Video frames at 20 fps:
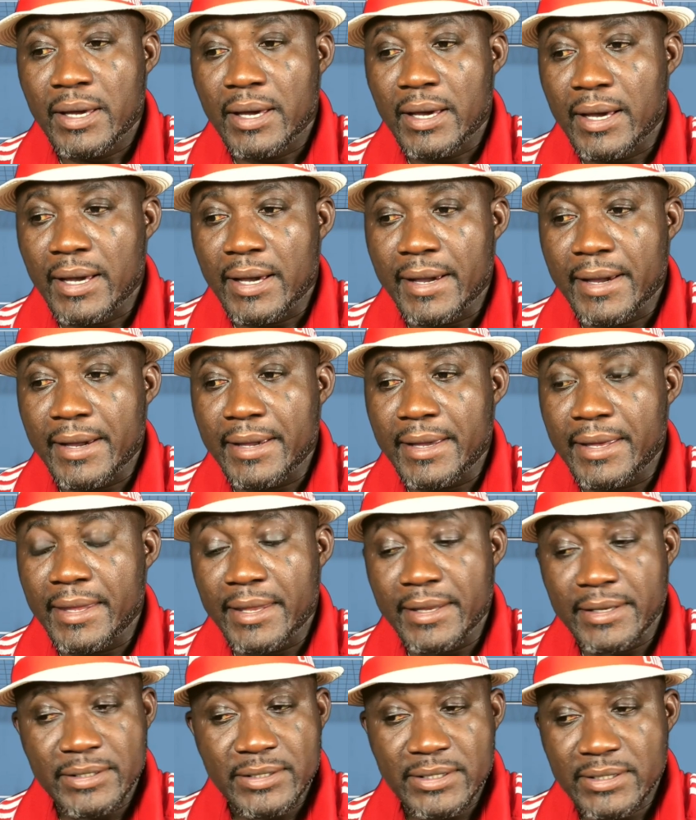it
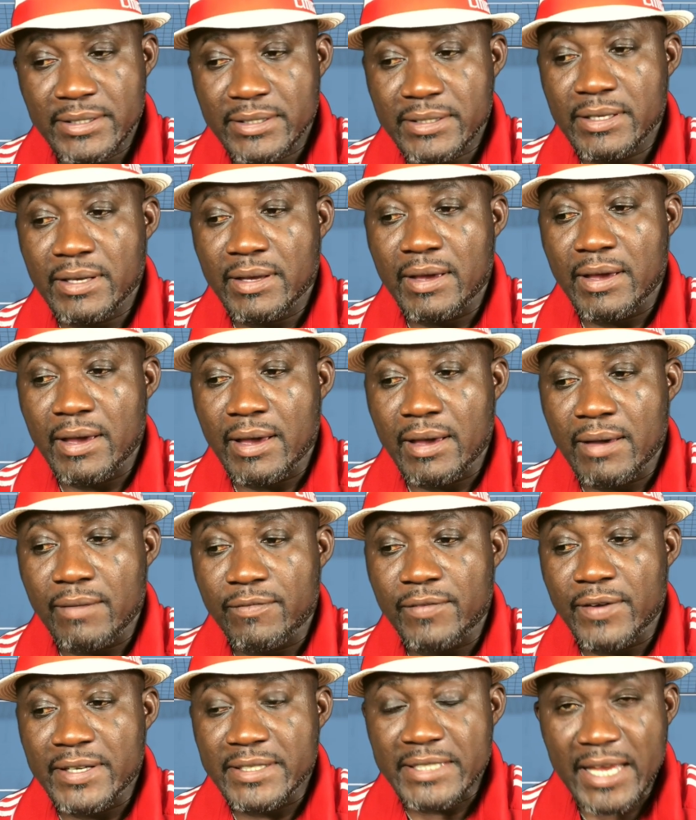is
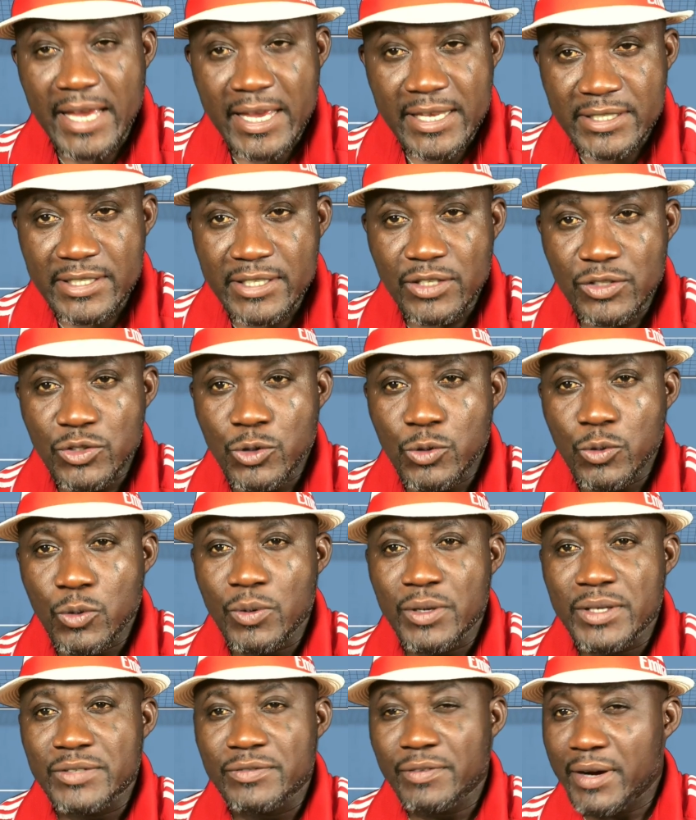fantastic
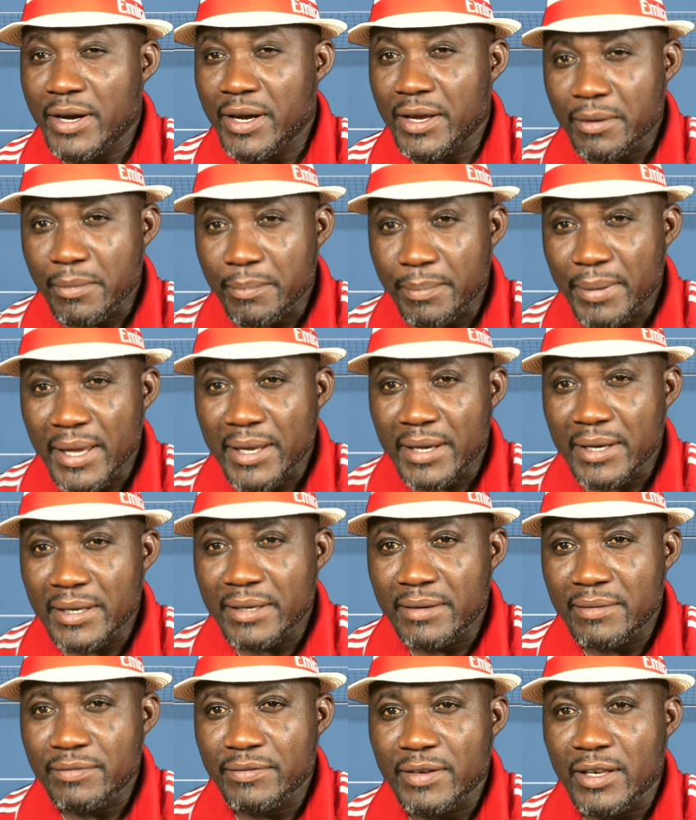too. It's very
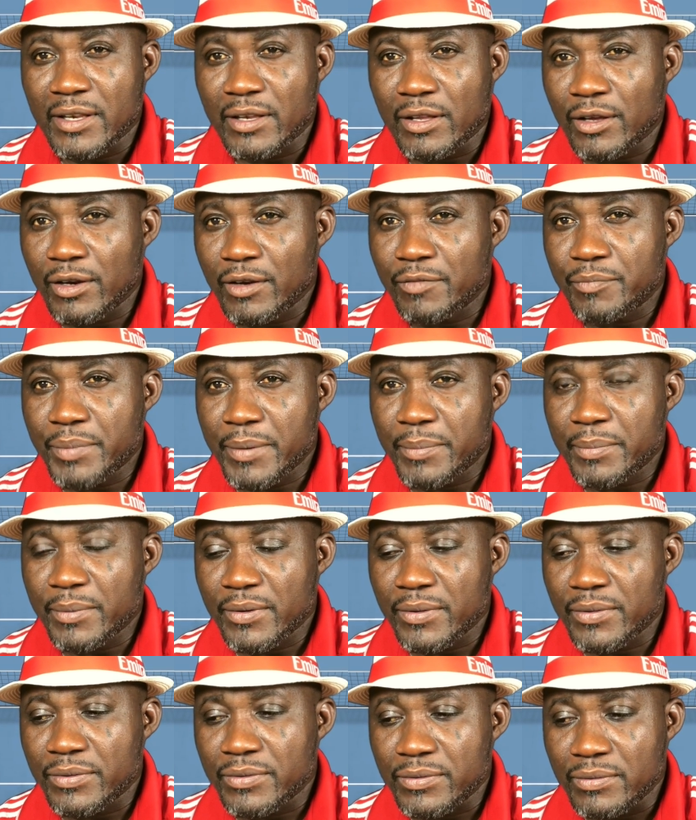competitive, and a lot of
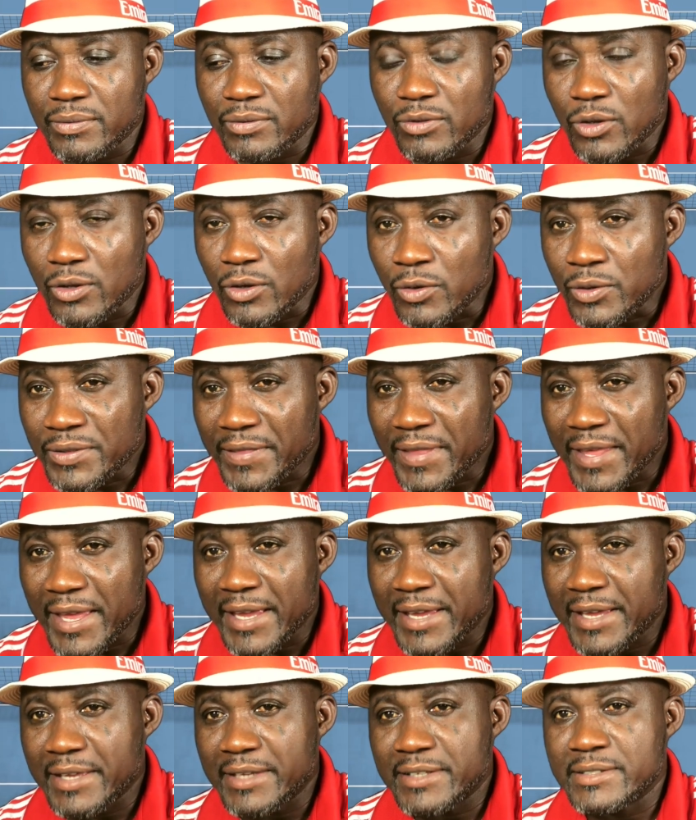people don't
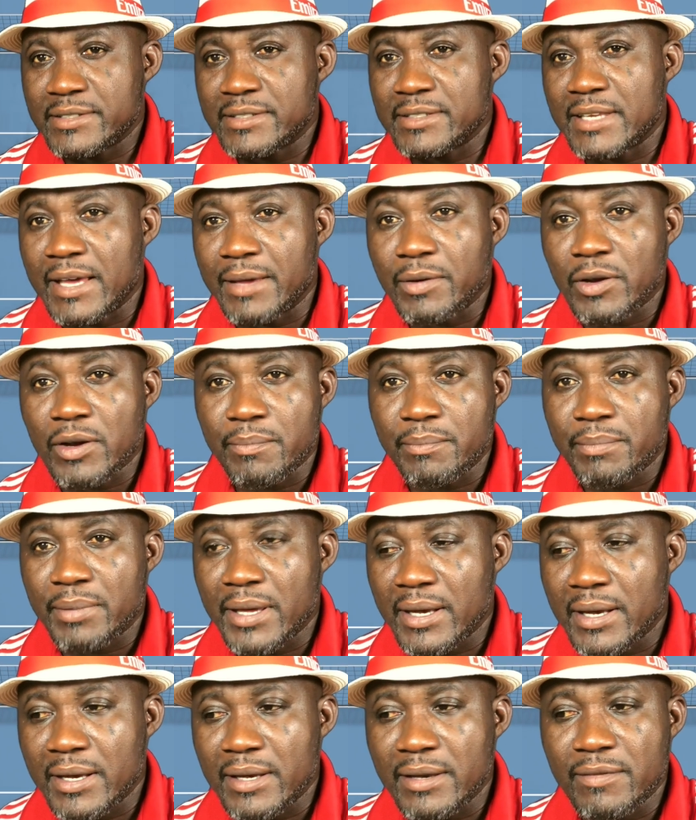think it's that
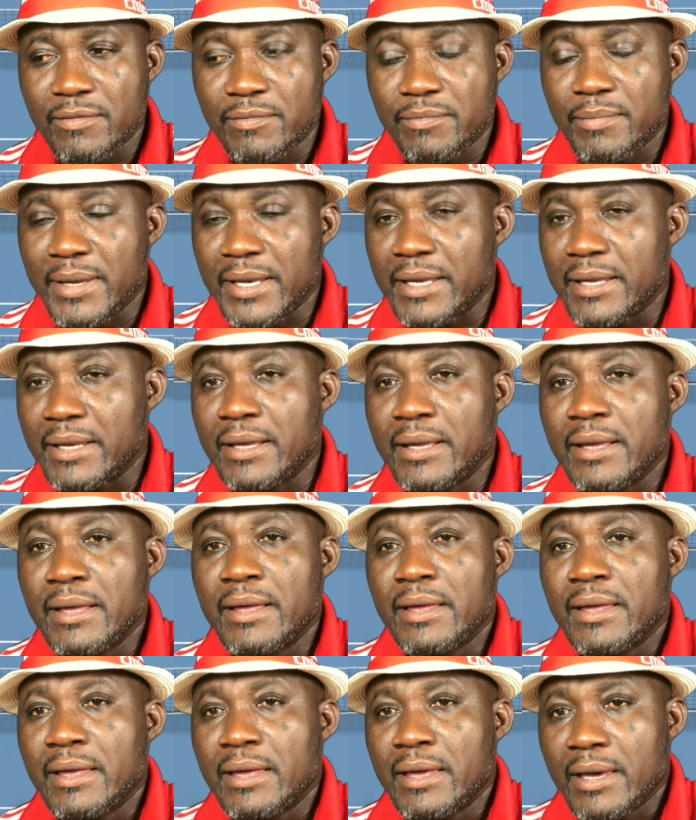competitive, but
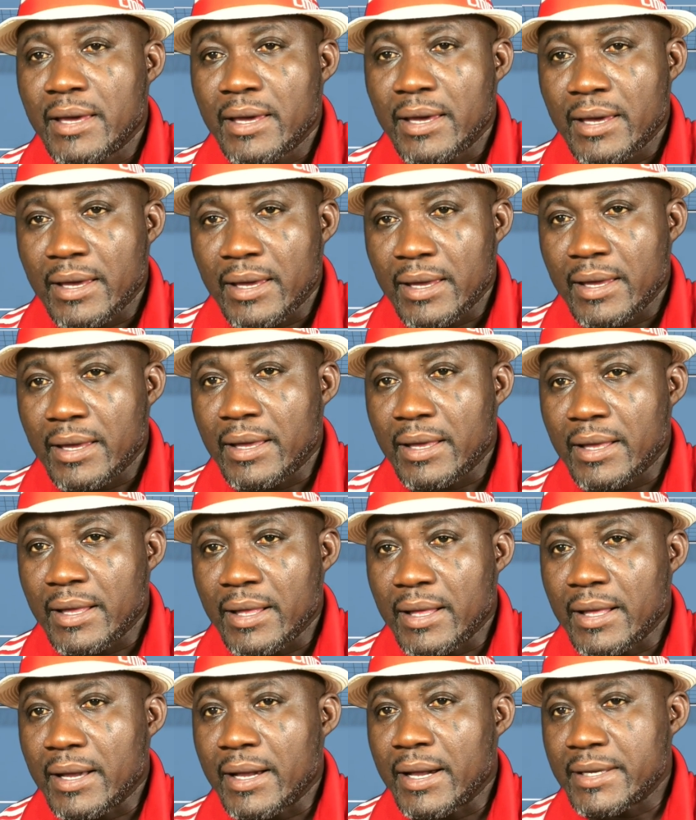
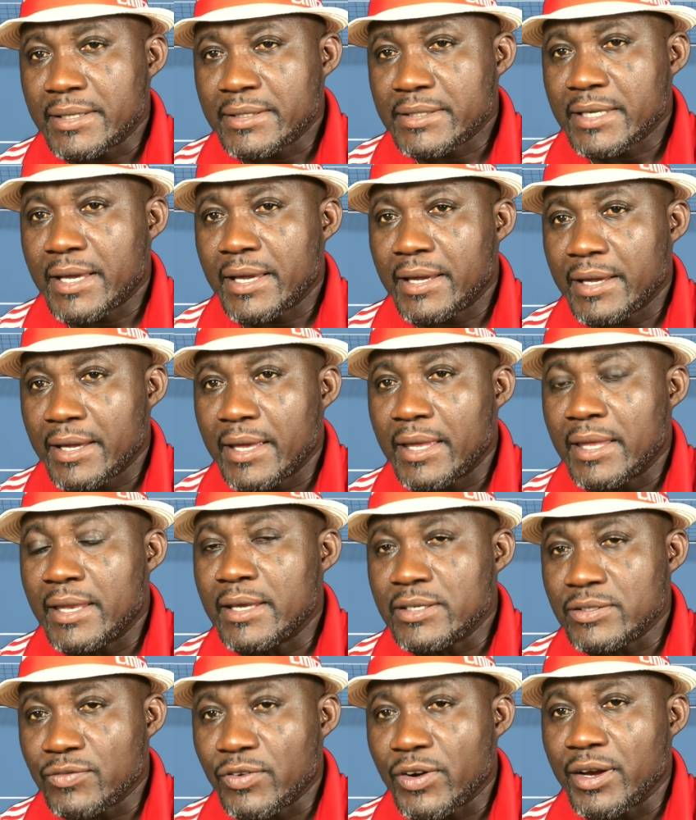I say it
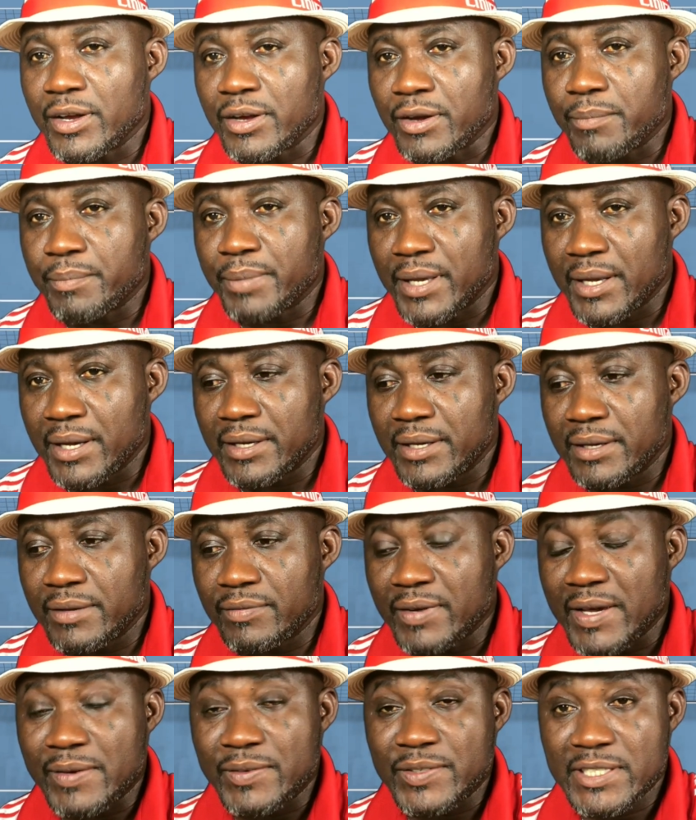is very
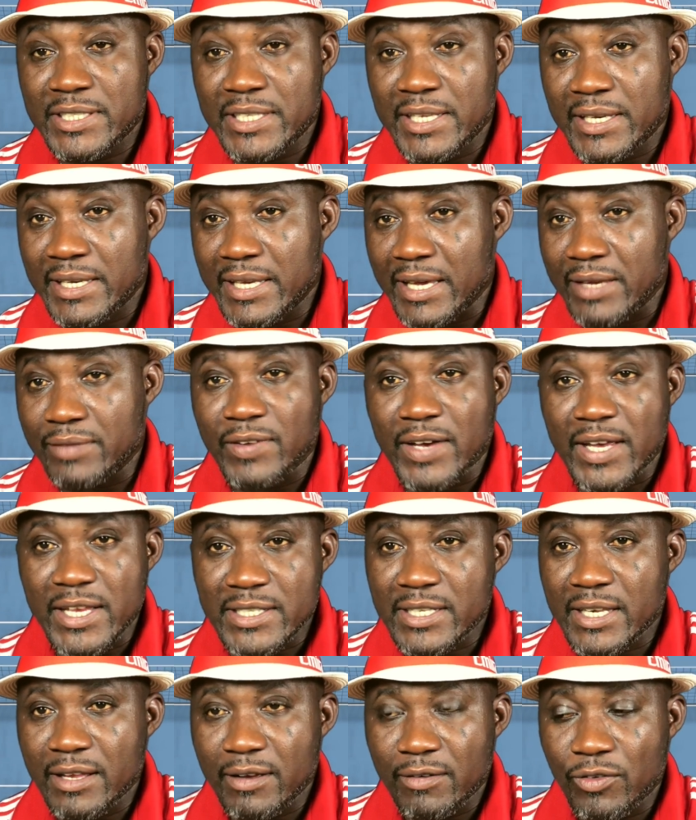competitive. I've seen the
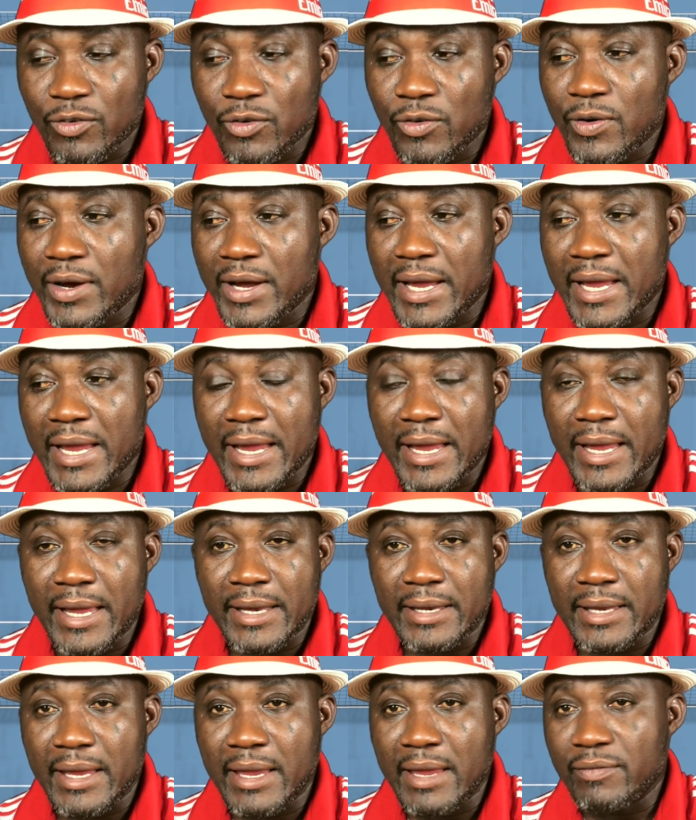advanced level,
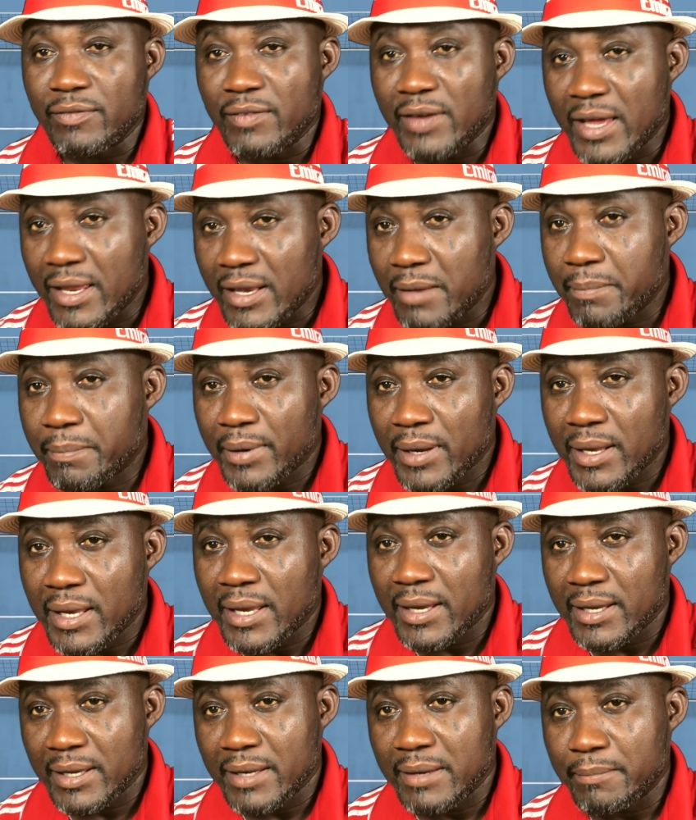and if any
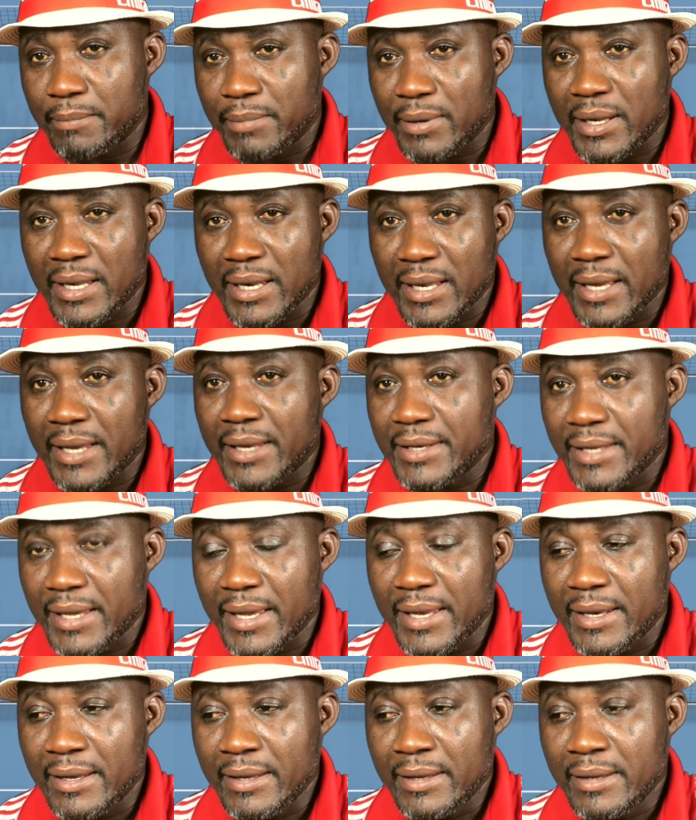player can play like
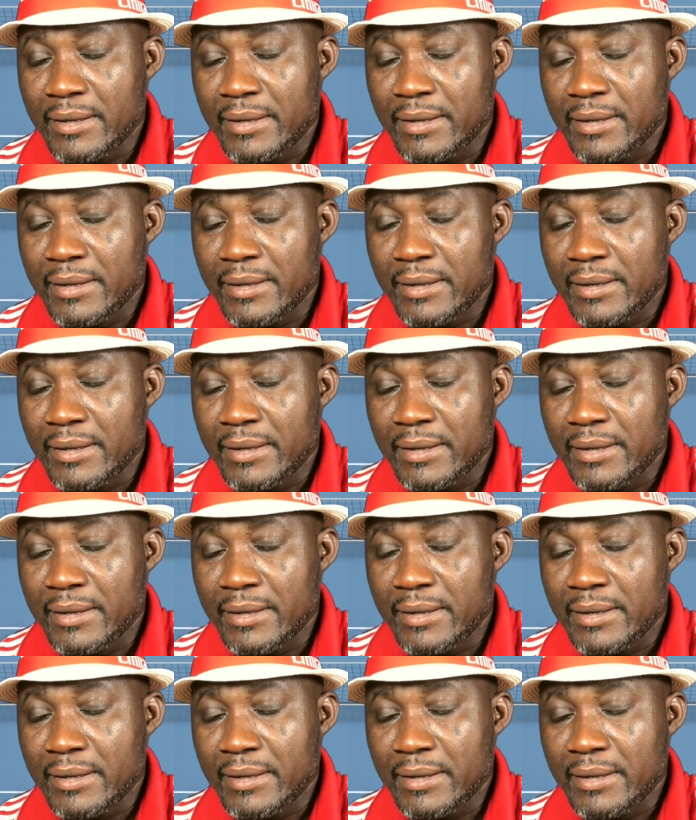that,